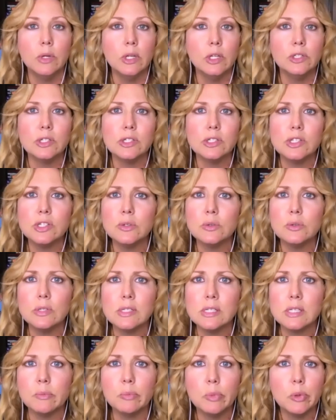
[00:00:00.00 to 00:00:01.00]
when you just do a
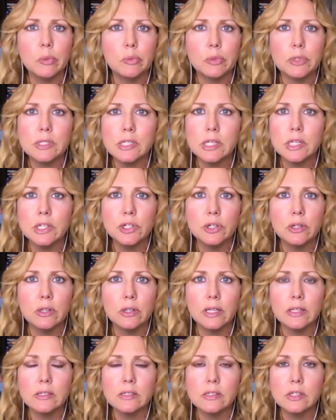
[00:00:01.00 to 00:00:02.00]
simple procedure
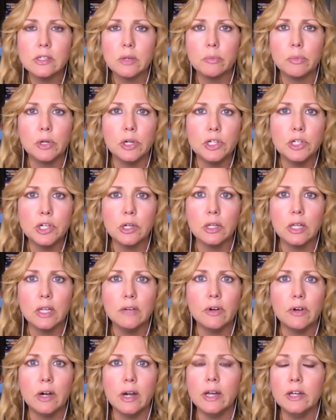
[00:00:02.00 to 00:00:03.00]
like this to purge your
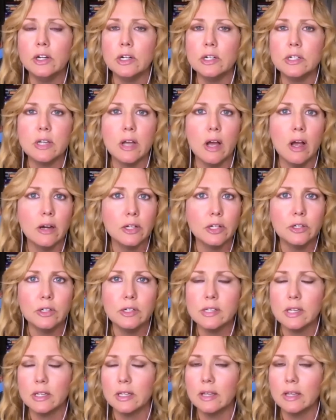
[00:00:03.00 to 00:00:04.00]
liver, and your doctor
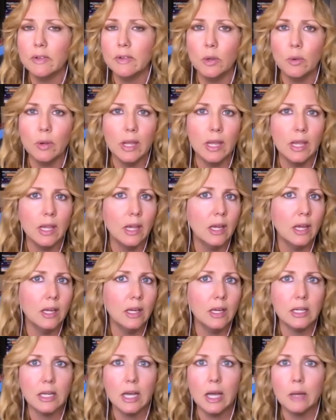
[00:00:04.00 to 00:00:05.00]
isn't giving you
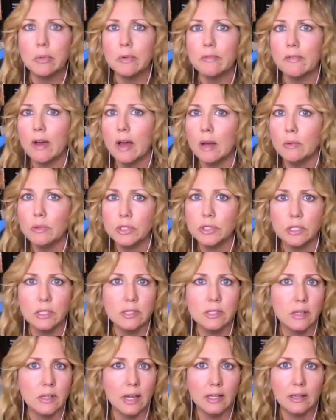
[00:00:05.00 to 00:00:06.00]
any type of
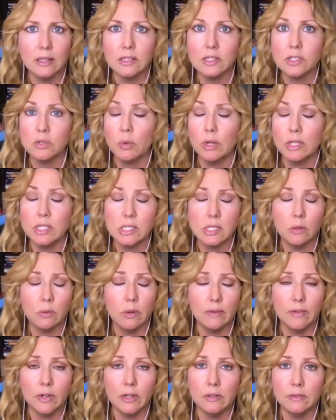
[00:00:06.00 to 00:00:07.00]
options like this
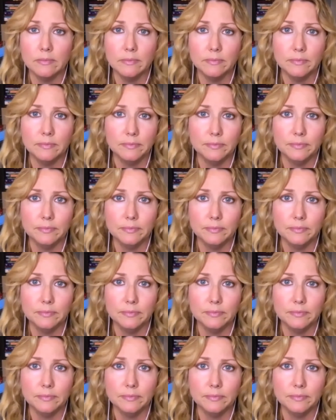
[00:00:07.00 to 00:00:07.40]
whatsoever.